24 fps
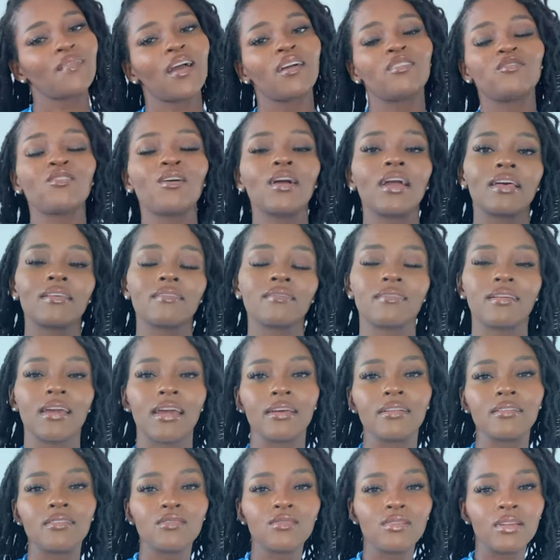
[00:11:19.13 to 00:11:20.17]
don't
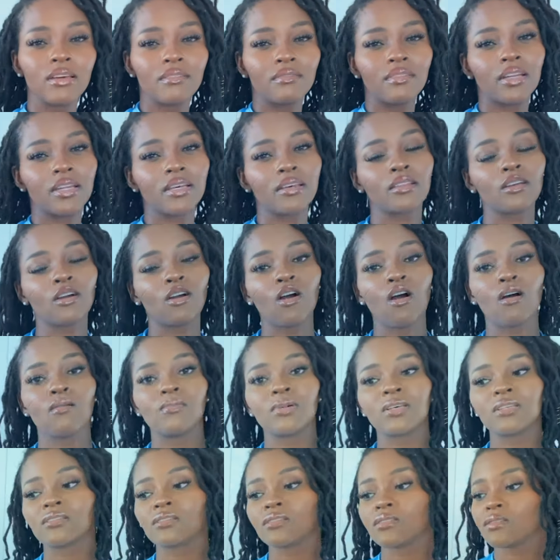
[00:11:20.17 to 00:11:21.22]
hesitate to leave it in the
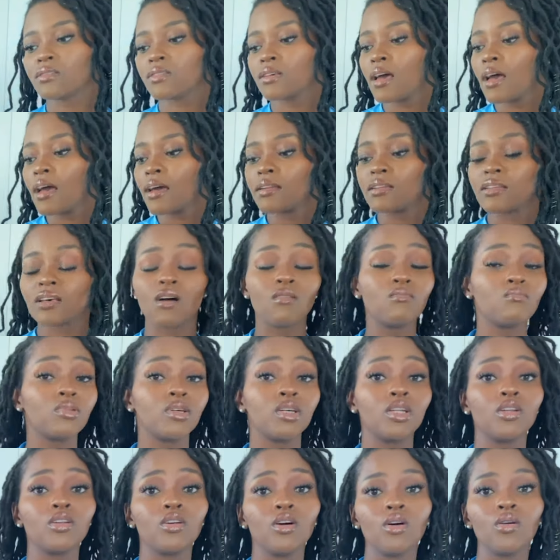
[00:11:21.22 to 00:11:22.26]
comments down
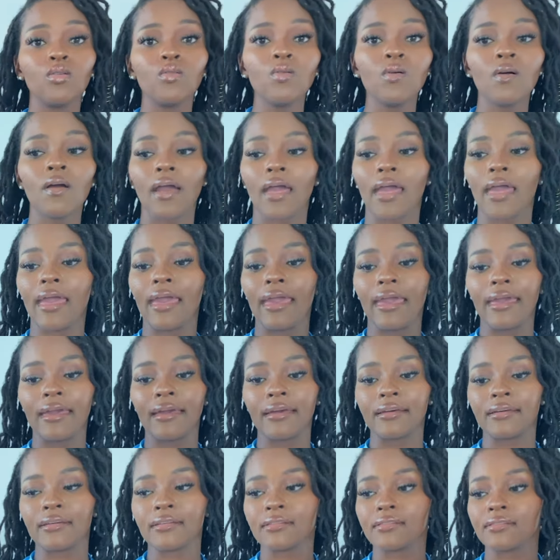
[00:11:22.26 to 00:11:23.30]
below,
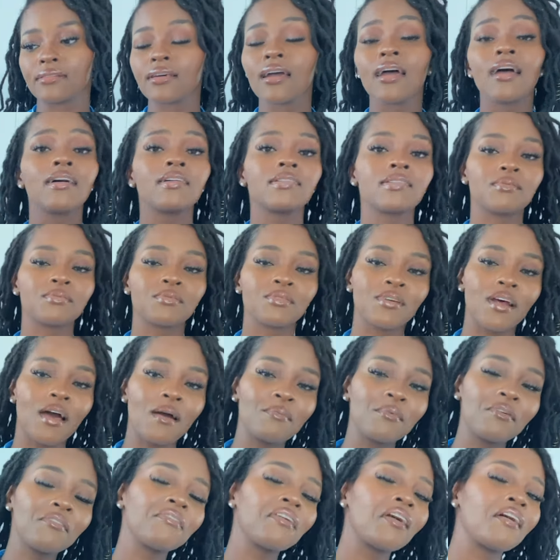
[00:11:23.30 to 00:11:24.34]
and subscribe
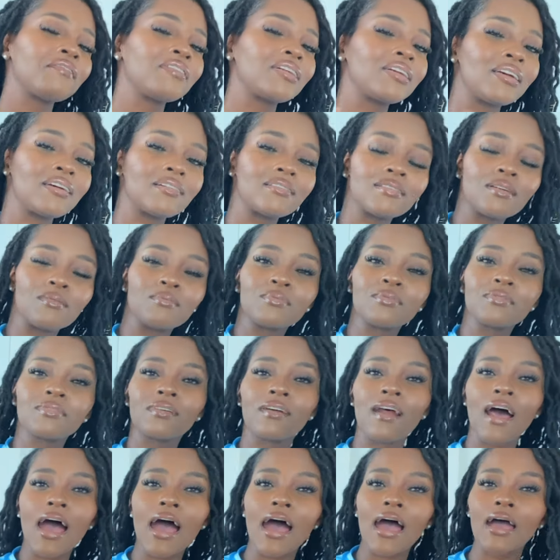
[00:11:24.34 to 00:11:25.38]
if you haven't yet
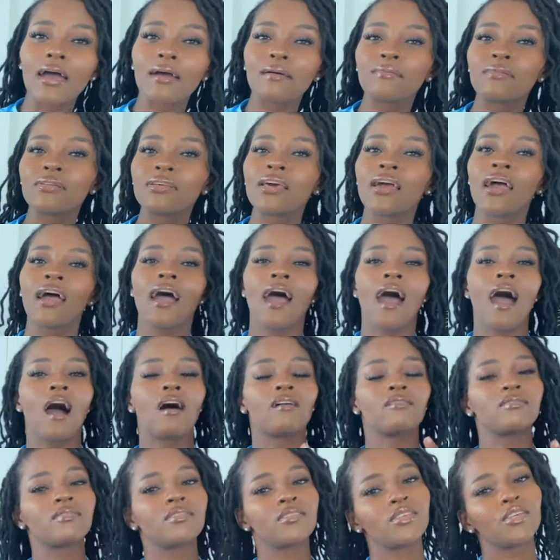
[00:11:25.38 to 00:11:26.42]
subscribed. I'll
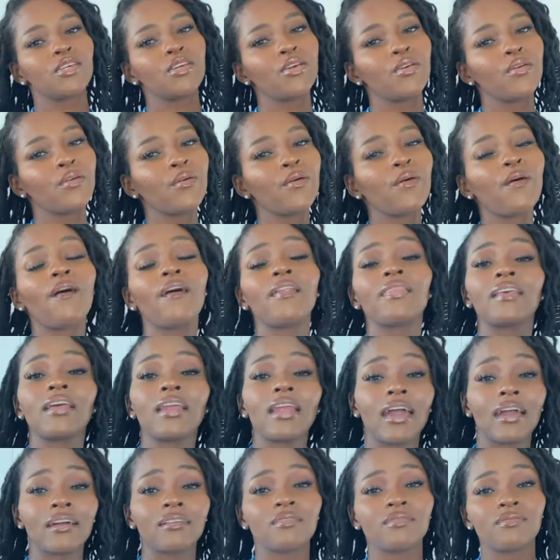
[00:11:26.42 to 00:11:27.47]
see you on the
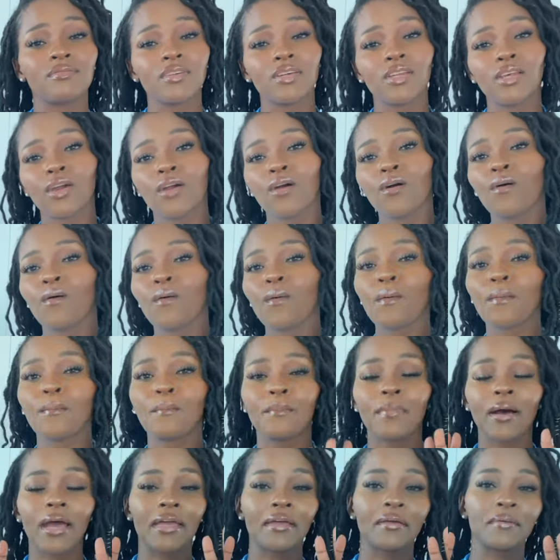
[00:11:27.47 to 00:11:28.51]
next video.
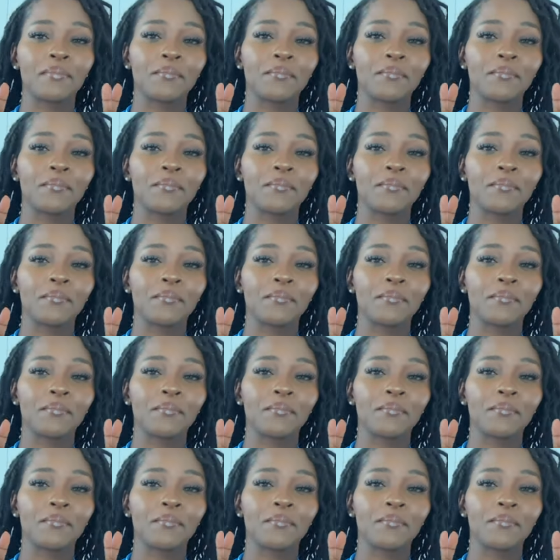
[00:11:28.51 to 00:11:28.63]
Bye.